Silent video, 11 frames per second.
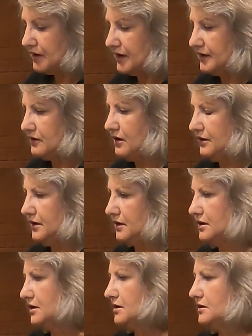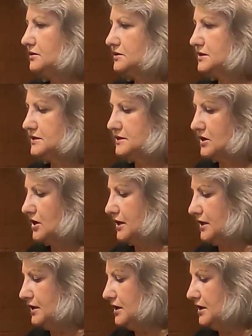iconic design